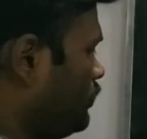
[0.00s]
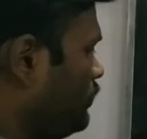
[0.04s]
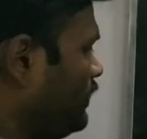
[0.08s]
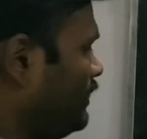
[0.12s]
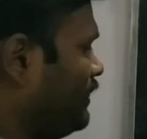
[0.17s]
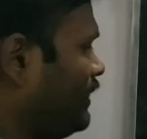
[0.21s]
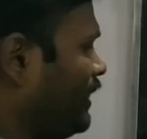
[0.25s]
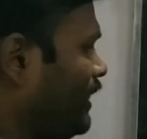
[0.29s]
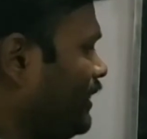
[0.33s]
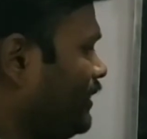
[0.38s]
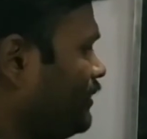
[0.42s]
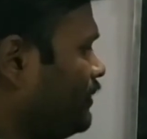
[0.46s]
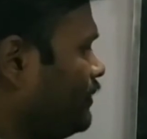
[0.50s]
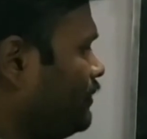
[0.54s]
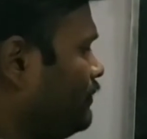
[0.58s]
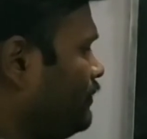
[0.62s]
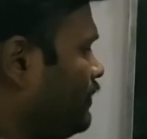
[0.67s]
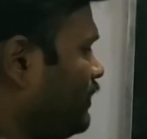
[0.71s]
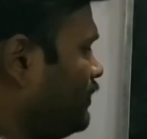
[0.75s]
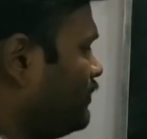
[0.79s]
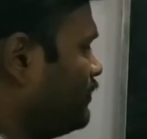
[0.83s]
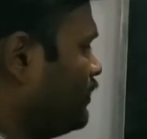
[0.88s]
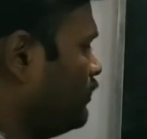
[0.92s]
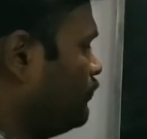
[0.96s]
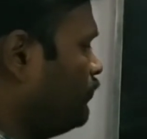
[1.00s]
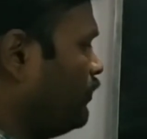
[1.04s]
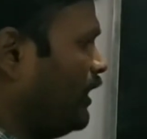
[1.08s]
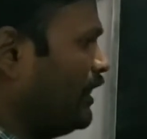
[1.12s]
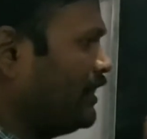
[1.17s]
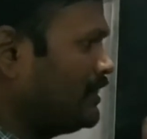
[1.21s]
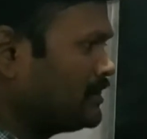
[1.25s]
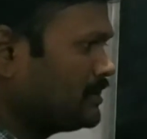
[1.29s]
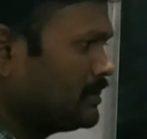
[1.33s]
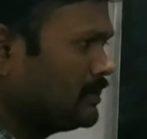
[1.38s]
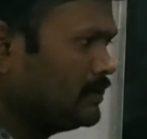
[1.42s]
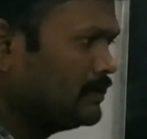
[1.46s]
be there, zinc
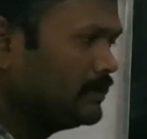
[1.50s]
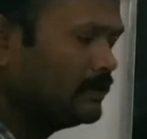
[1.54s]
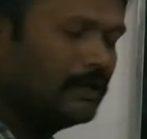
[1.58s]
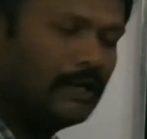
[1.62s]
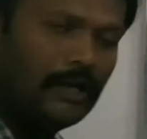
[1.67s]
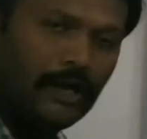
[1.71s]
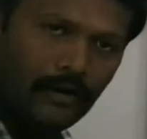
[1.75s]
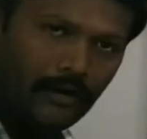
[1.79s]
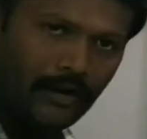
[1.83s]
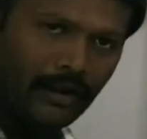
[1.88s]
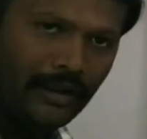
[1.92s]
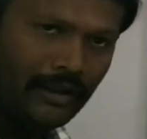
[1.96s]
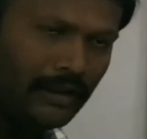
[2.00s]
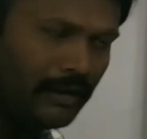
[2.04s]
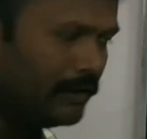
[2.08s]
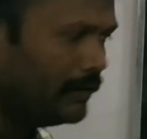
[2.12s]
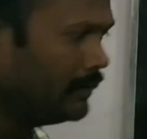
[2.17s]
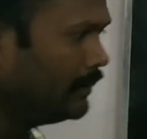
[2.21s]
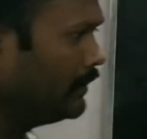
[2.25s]
sulfate. Okay.